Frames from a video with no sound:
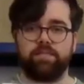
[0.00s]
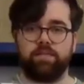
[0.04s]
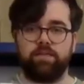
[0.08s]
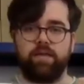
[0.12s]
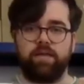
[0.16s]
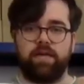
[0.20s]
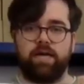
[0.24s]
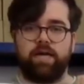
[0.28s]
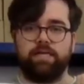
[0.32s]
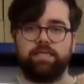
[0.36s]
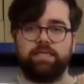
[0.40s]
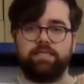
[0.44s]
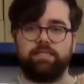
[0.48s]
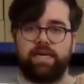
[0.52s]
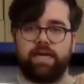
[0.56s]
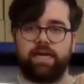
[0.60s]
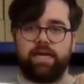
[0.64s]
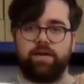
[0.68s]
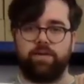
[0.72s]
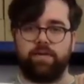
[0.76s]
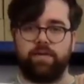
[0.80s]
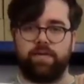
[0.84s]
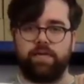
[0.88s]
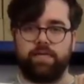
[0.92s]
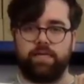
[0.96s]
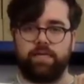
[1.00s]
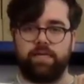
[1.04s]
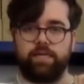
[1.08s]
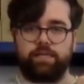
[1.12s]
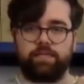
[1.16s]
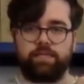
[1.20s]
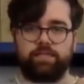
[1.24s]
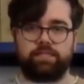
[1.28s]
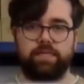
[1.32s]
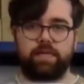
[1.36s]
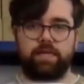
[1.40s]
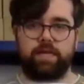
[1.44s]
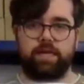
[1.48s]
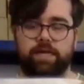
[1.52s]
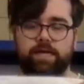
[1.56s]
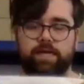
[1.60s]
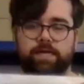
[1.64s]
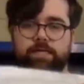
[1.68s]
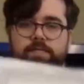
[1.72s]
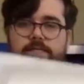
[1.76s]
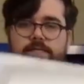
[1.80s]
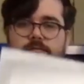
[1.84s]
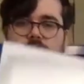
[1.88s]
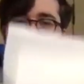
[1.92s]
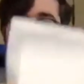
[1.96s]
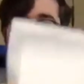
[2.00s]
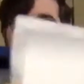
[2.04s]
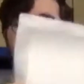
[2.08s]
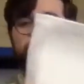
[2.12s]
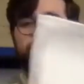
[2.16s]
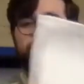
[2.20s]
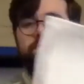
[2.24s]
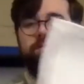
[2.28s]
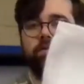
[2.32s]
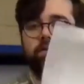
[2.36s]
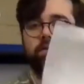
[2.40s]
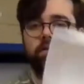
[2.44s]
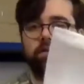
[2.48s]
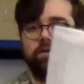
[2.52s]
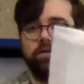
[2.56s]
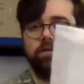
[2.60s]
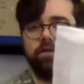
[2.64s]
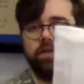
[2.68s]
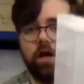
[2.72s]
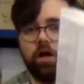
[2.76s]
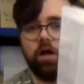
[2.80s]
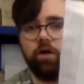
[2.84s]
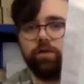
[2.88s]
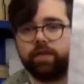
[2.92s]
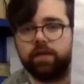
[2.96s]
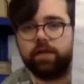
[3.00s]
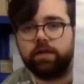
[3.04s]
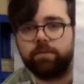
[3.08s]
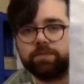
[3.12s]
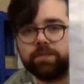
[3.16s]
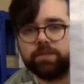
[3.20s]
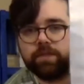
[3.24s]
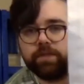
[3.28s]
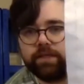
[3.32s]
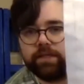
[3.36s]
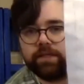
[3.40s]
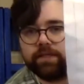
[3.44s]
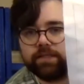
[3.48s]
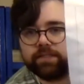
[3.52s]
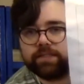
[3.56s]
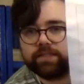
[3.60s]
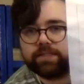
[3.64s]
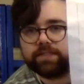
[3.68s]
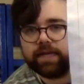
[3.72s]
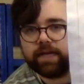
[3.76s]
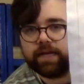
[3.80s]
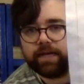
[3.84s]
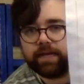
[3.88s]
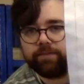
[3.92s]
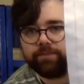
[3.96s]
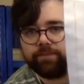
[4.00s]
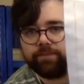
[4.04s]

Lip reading: line down either side. I'll hold it up so you can see.